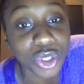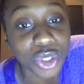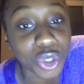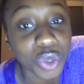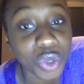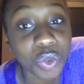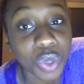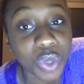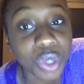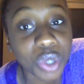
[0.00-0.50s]

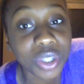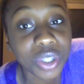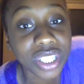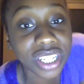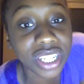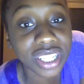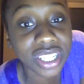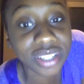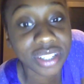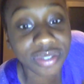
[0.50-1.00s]
You will see
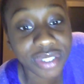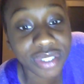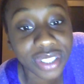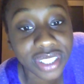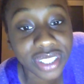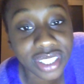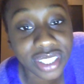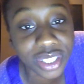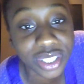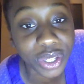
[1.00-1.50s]
a
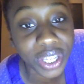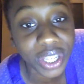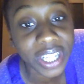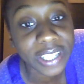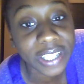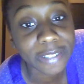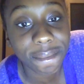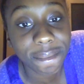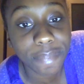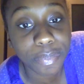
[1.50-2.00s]
difference. So,
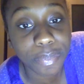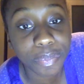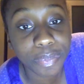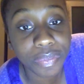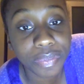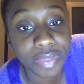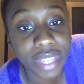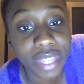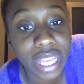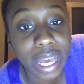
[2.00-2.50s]
yeah.
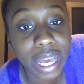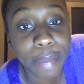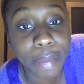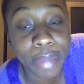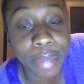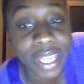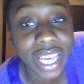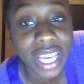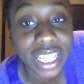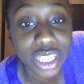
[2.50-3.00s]

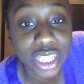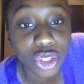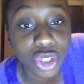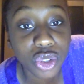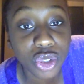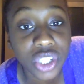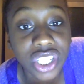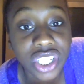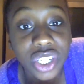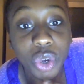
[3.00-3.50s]
But, yeah, this
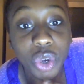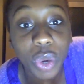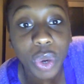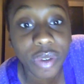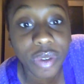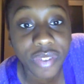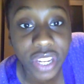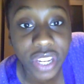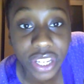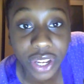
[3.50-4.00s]
was just a quick
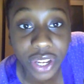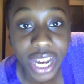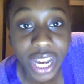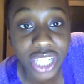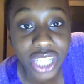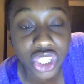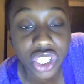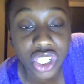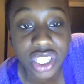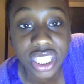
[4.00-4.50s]
video.
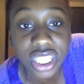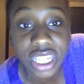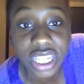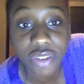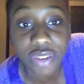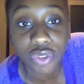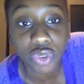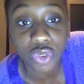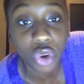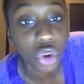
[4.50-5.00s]
As you can see,
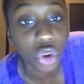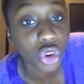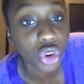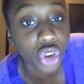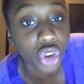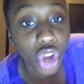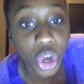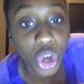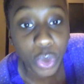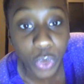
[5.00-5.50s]
I've got
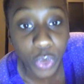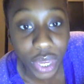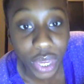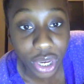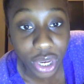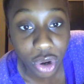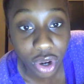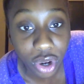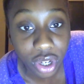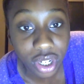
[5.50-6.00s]
no
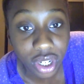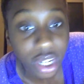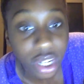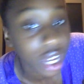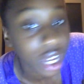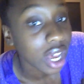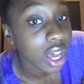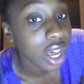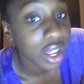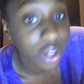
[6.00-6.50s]
wig on,
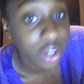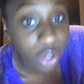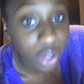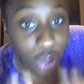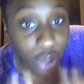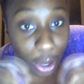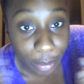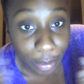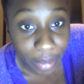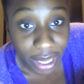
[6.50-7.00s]

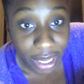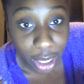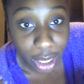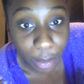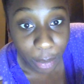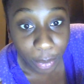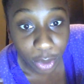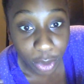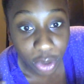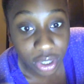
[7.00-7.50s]
no
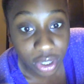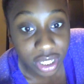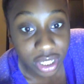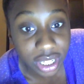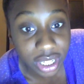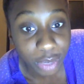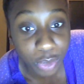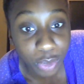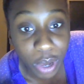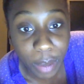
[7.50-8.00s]
makeup on.
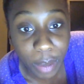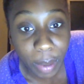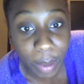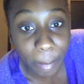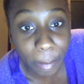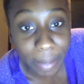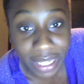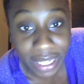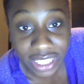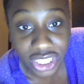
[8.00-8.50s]
I'm wearing my
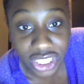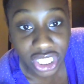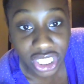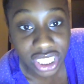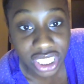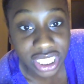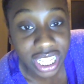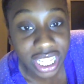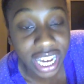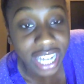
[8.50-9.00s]

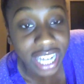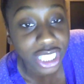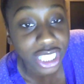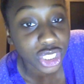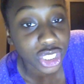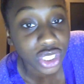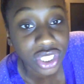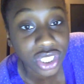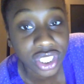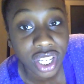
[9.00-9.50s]
PJs. Like, I
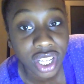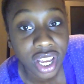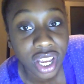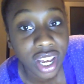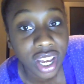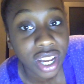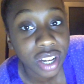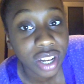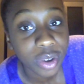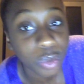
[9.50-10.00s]
just
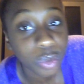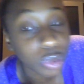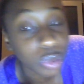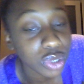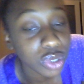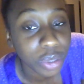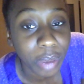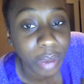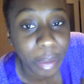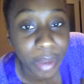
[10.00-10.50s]
was
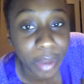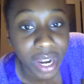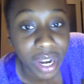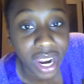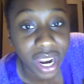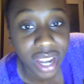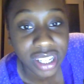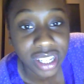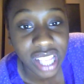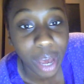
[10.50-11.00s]
on my bed
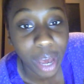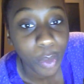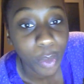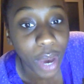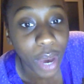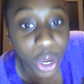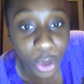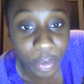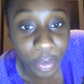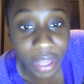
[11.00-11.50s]
and I was like,
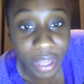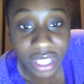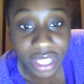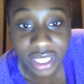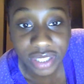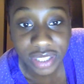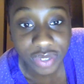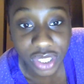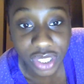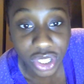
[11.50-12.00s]
why not make
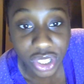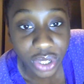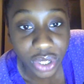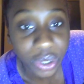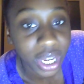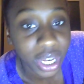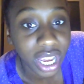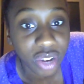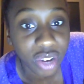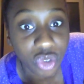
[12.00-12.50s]
this video,
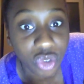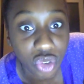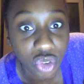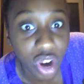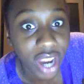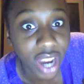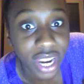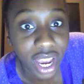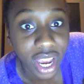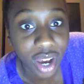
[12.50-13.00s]
like,
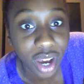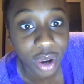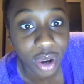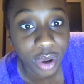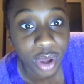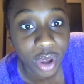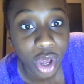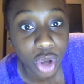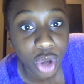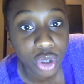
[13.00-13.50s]
right now?
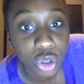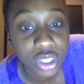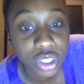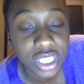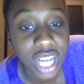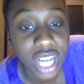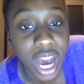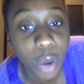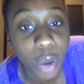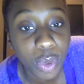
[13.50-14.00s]
Because
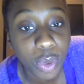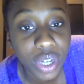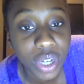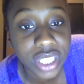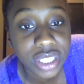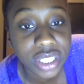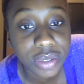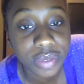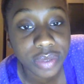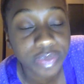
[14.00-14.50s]
I wanted
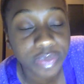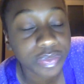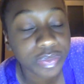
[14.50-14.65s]
to...